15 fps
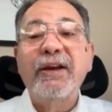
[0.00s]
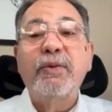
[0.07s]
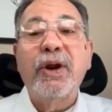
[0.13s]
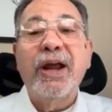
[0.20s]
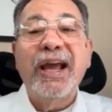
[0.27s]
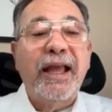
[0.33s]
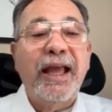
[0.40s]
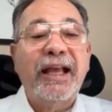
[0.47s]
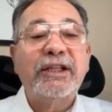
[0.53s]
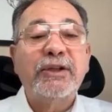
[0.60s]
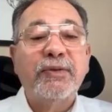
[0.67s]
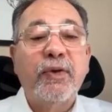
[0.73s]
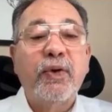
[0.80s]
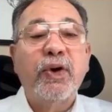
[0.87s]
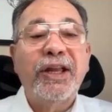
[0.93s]
where
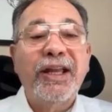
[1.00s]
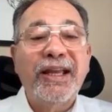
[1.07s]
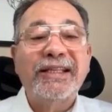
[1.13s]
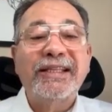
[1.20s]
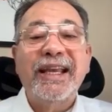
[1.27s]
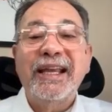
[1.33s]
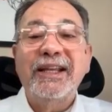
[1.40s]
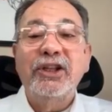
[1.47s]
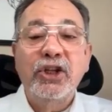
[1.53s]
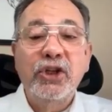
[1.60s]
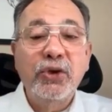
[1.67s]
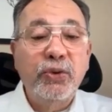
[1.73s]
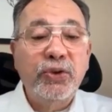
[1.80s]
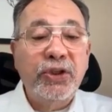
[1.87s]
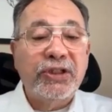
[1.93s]
x4 is a
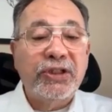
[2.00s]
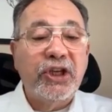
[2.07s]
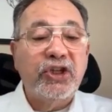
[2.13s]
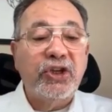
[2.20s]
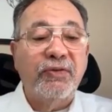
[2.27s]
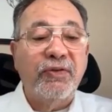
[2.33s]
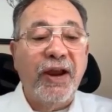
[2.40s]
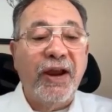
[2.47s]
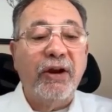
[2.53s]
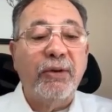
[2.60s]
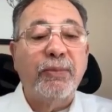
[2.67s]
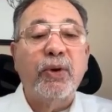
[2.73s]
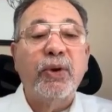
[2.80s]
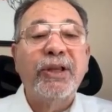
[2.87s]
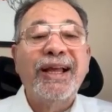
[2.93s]
new decision
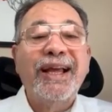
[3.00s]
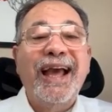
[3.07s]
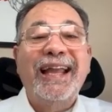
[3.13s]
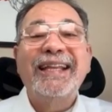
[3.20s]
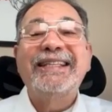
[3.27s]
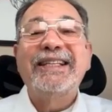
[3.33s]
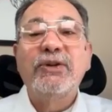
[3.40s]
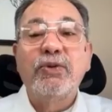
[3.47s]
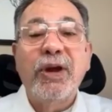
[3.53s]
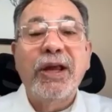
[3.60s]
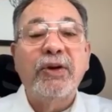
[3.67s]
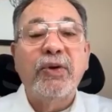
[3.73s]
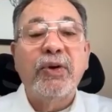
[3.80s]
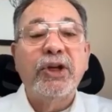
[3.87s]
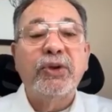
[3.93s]
variable and it's
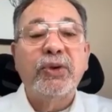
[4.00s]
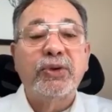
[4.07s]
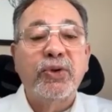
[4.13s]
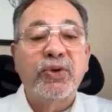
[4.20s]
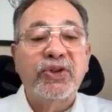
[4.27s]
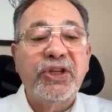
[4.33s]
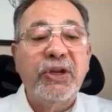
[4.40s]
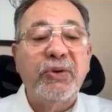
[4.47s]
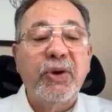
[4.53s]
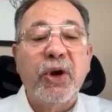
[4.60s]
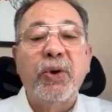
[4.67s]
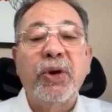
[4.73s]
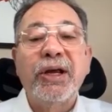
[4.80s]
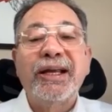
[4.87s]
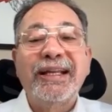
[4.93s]
greater or equal to 0.